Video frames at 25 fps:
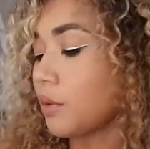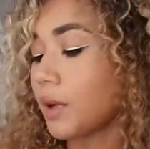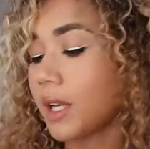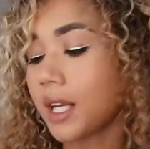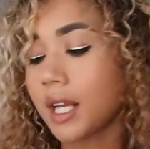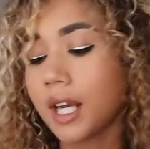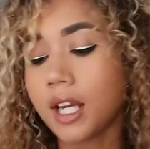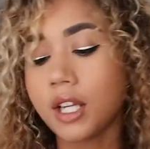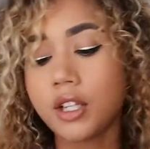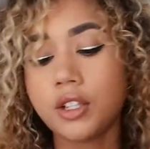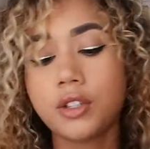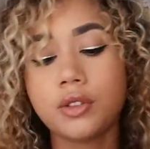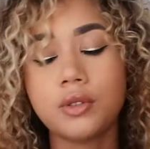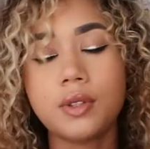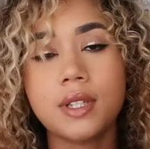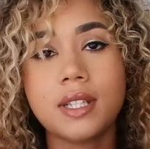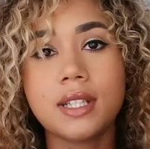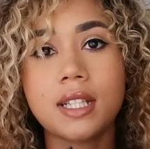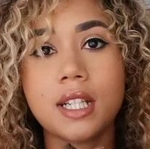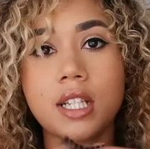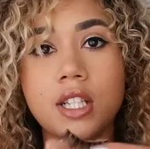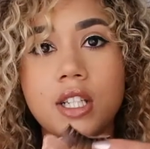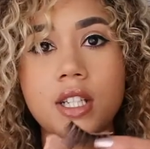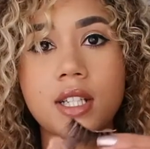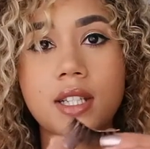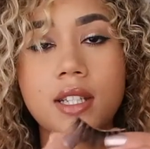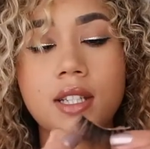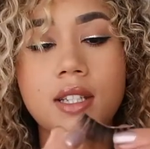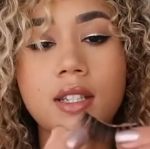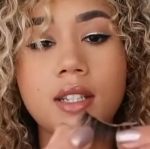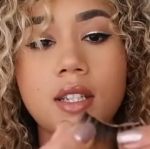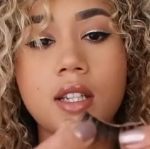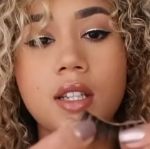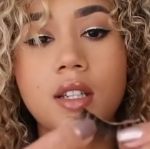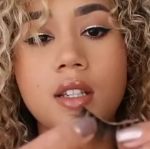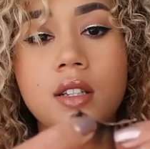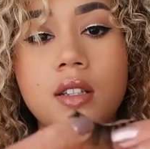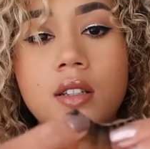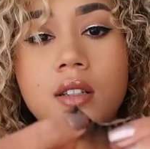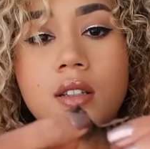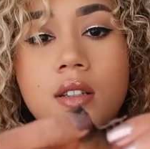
what I do is I just